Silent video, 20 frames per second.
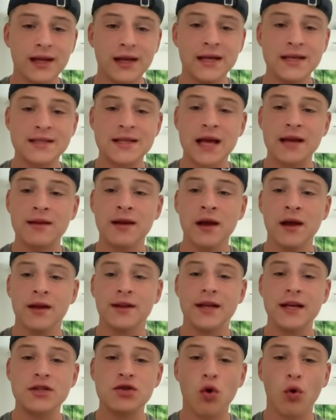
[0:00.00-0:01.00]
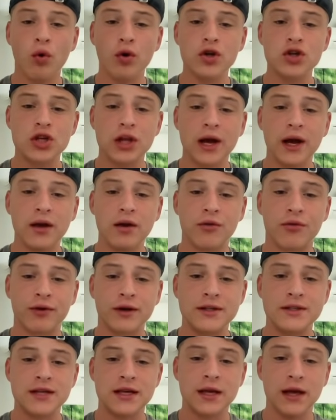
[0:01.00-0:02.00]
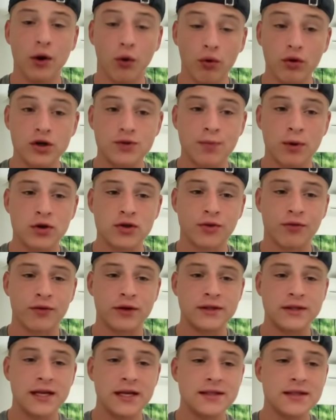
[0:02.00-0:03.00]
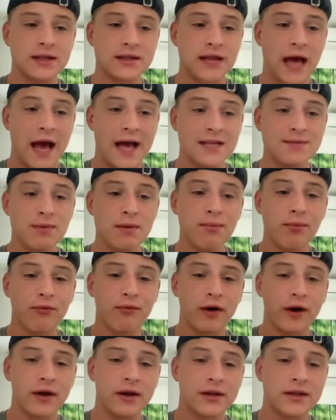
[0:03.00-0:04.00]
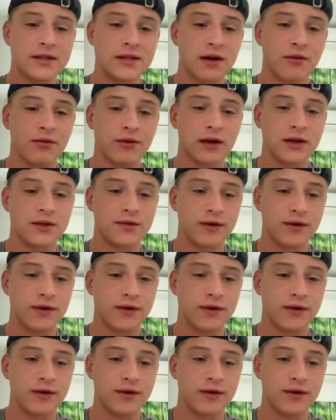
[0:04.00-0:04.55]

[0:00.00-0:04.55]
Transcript: is that this orange line of orange box of resistance has been providing us several times